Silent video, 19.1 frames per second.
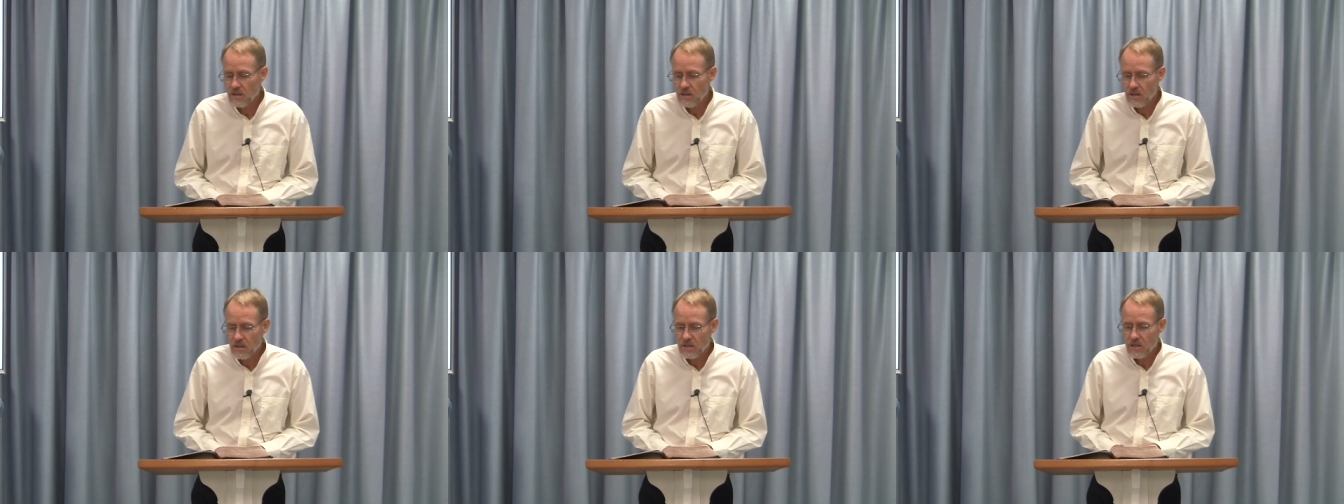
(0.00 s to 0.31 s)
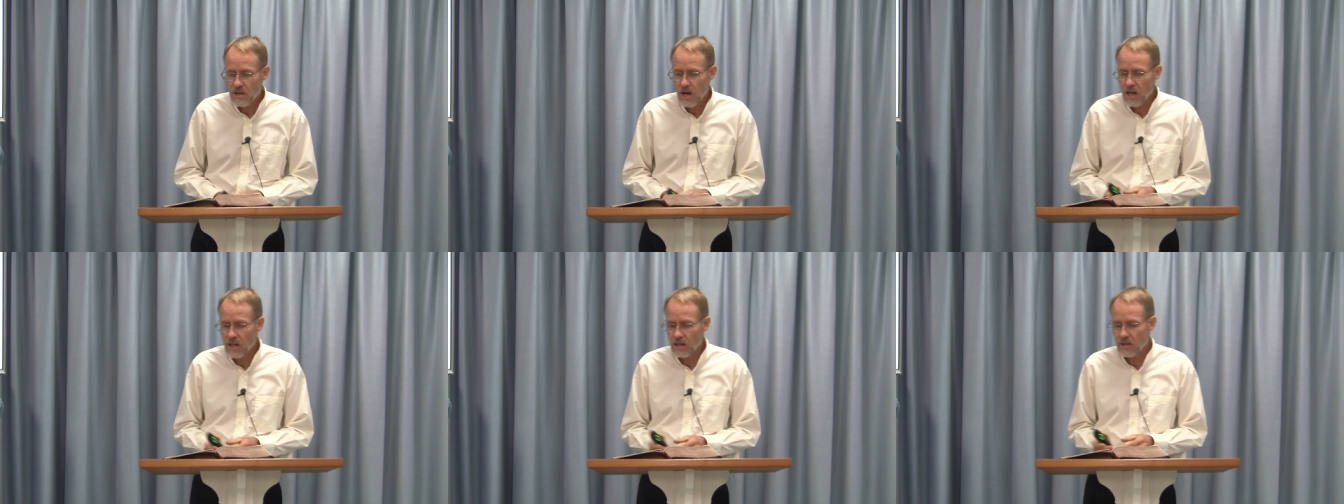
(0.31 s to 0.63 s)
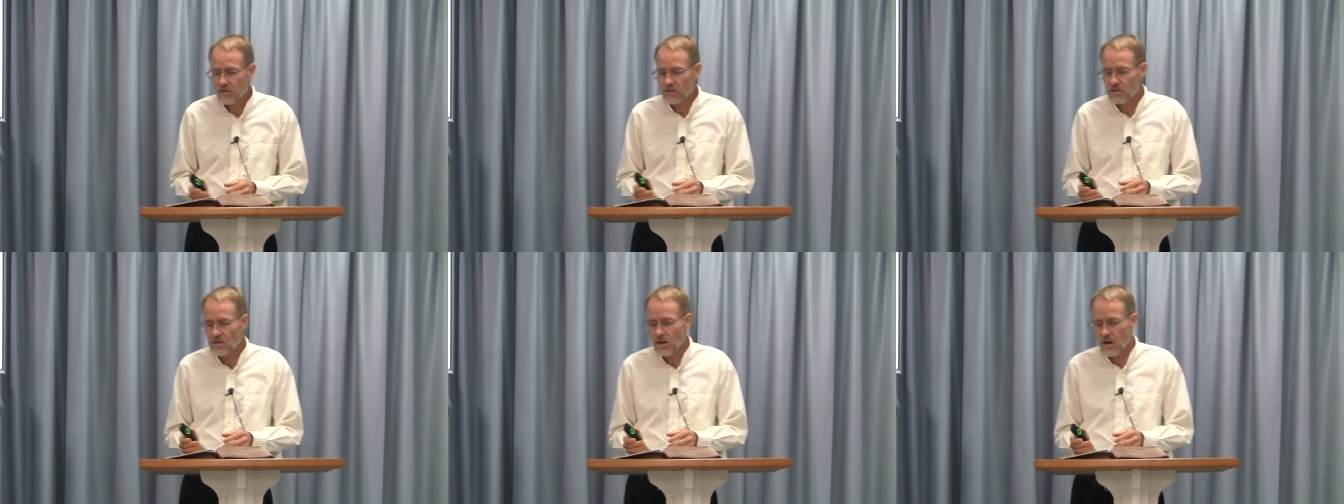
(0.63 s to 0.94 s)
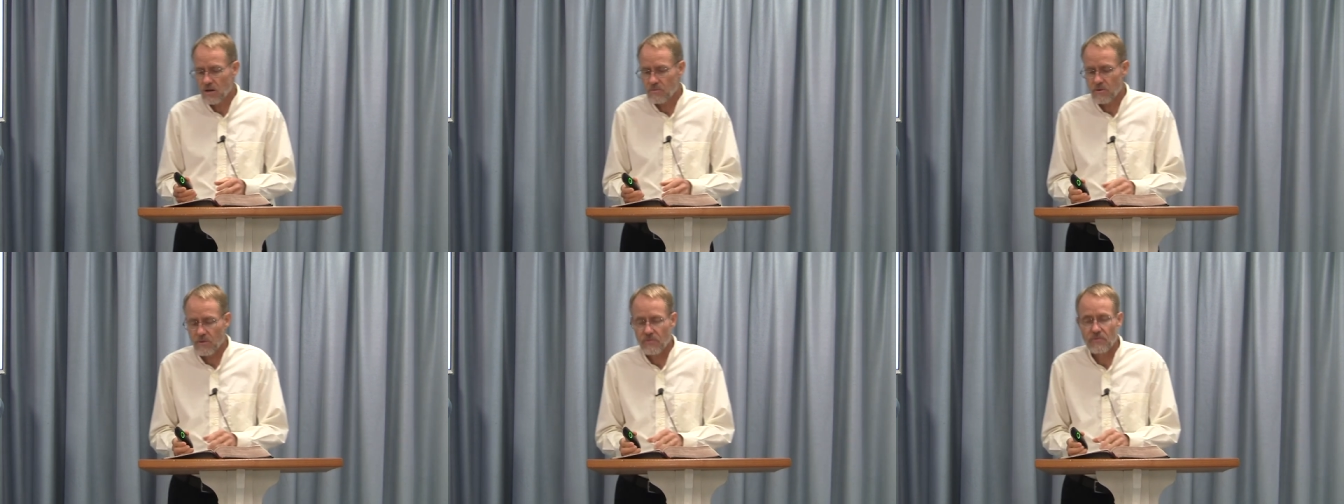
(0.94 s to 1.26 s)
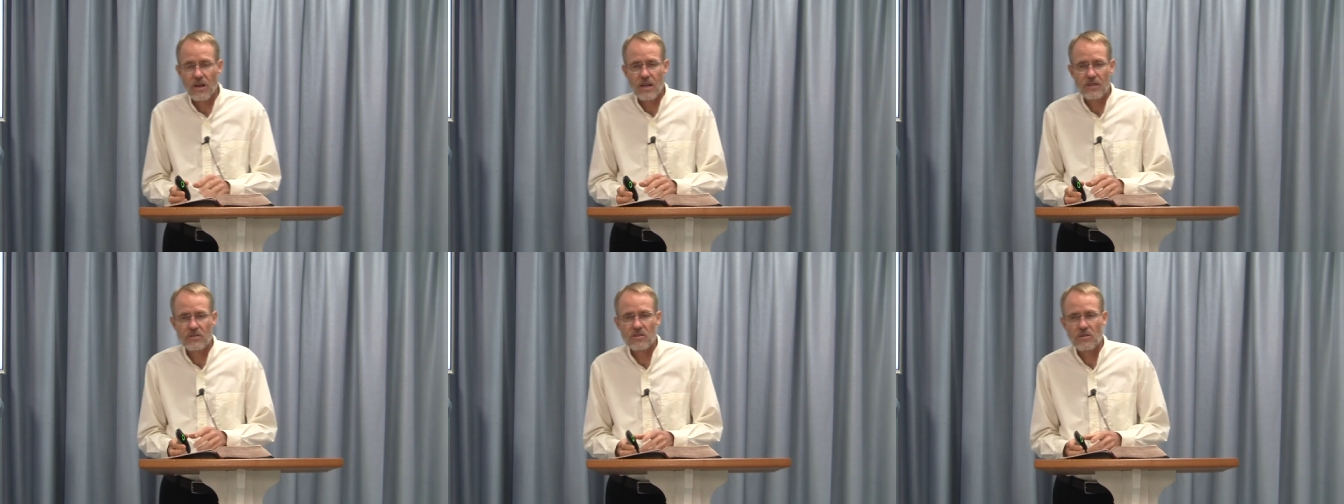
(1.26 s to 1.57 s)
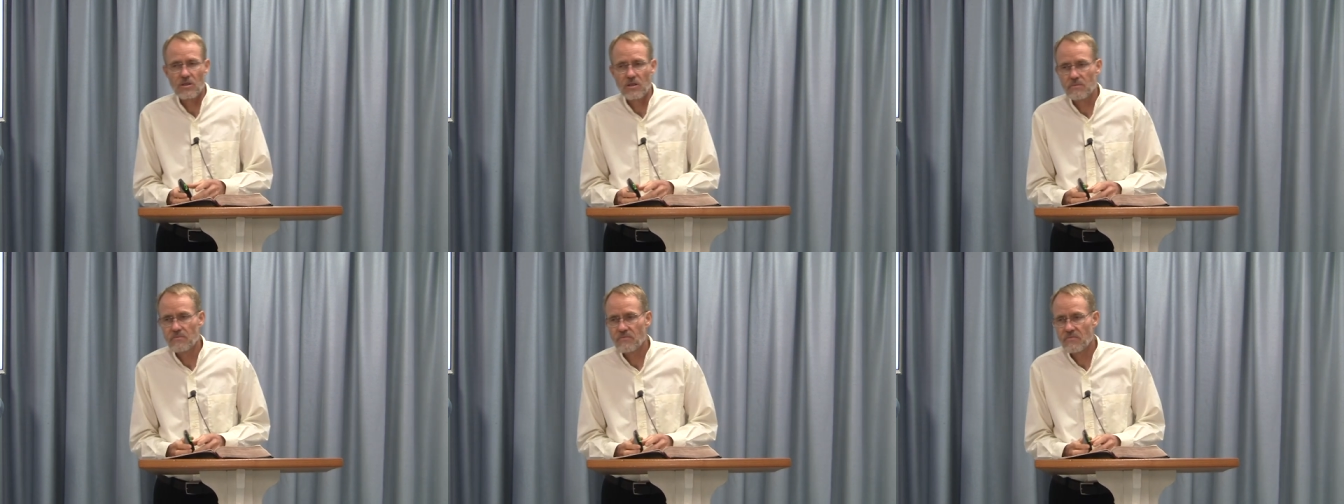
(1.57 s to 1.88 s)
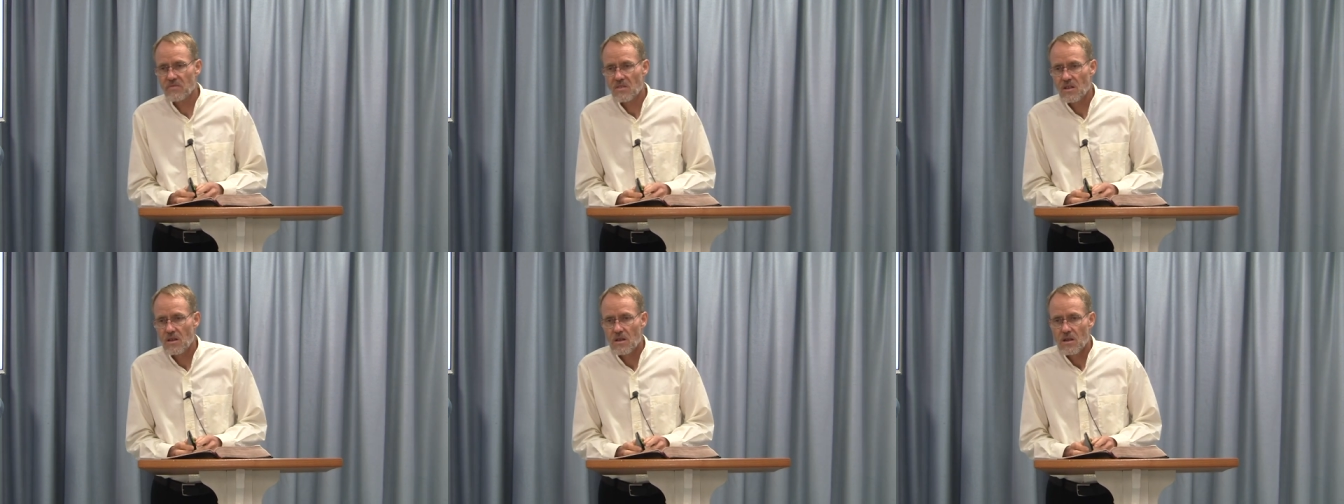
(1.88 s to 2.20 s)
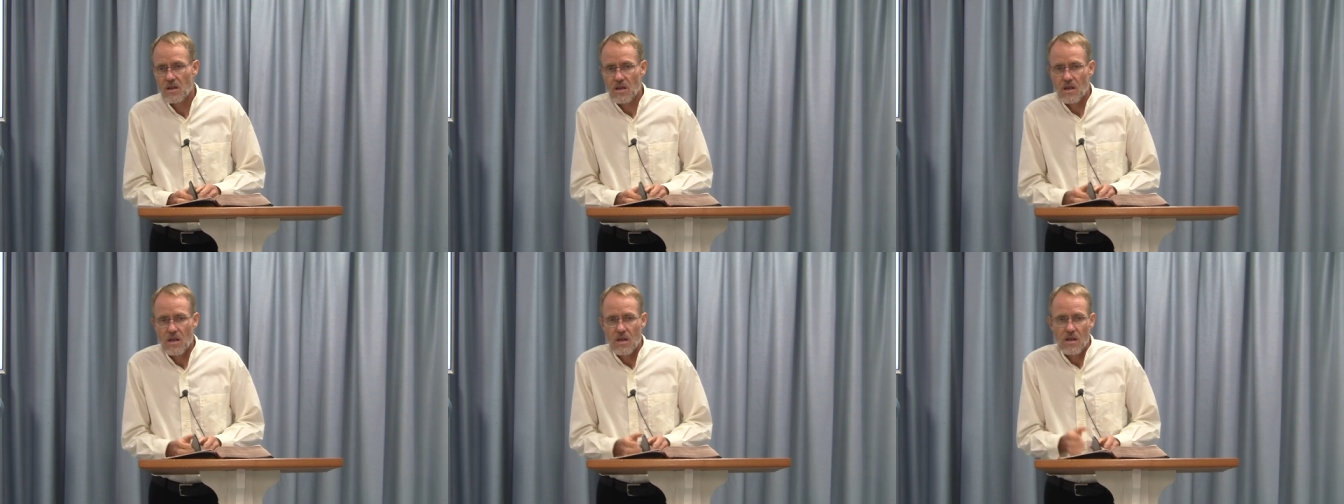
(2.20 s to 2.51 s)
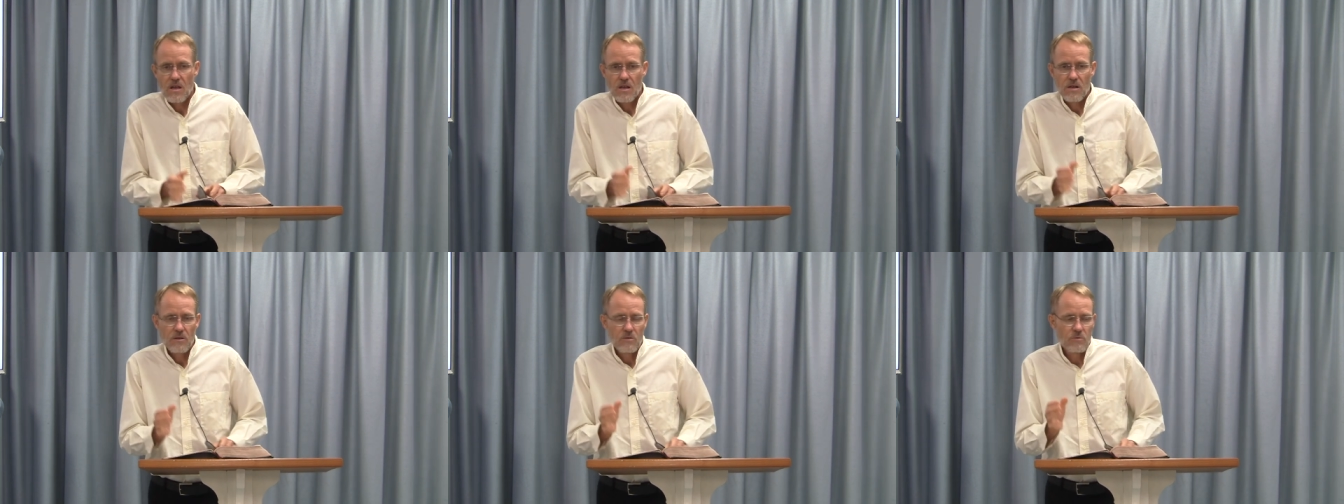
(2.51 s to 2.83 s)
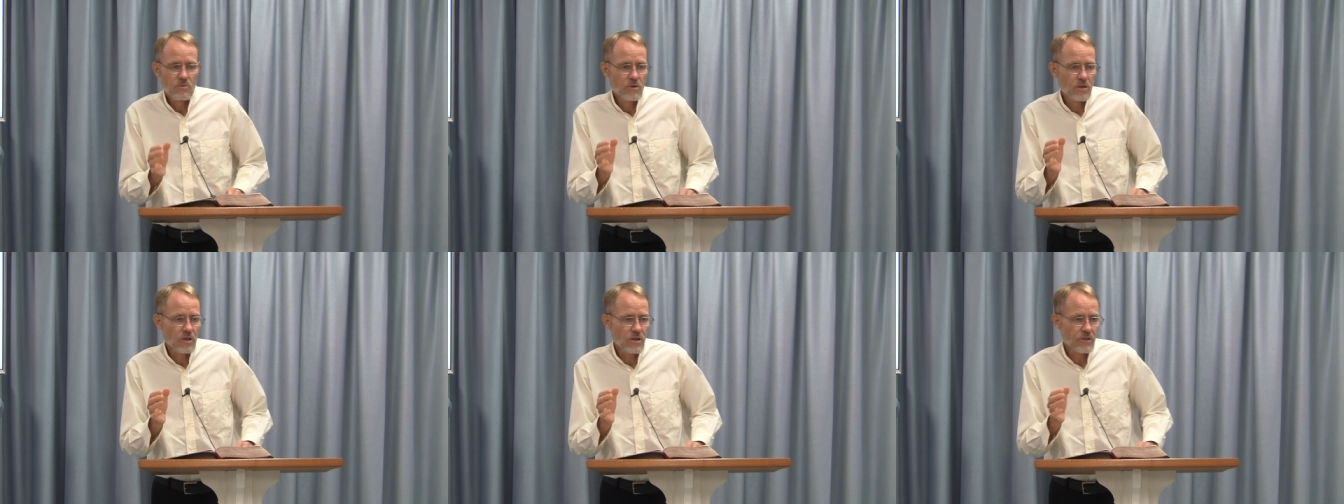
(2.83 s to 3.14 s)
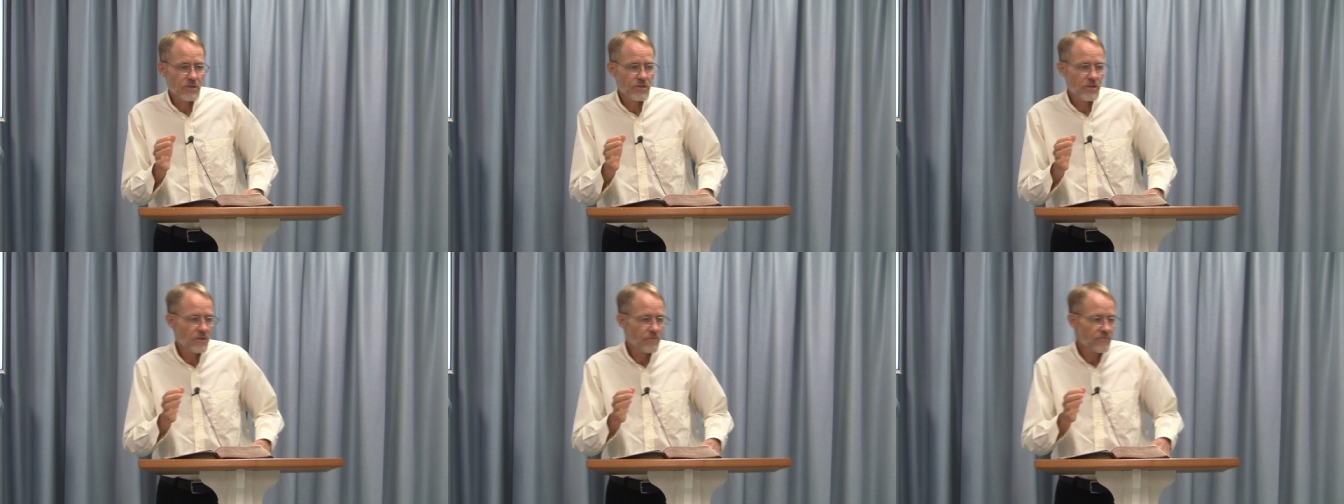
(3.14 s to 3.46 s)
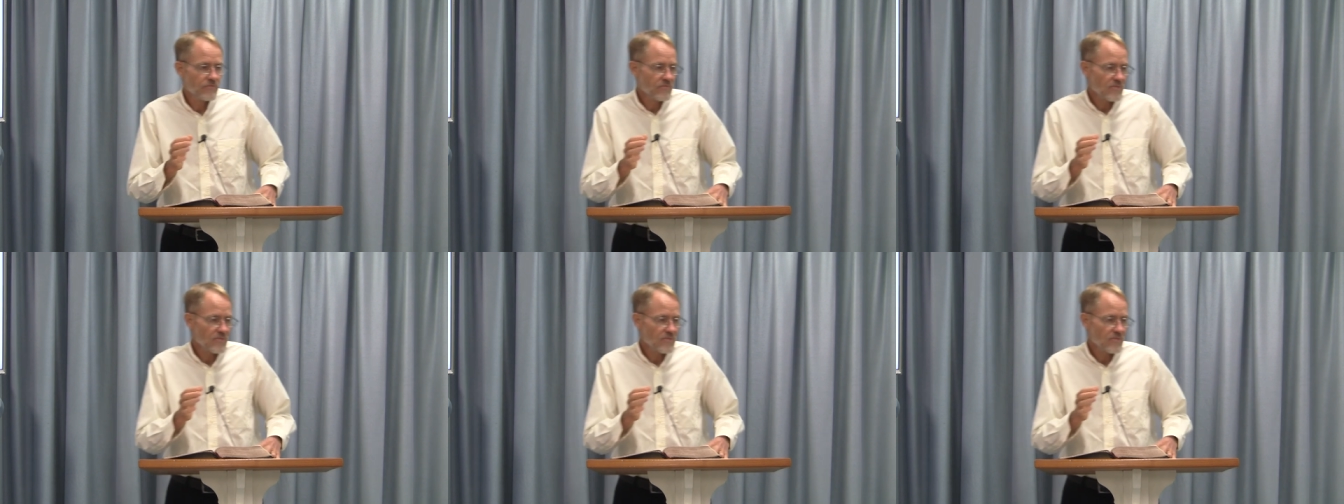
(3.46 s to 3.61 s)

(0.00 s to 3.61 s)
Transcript: in college, our professor would,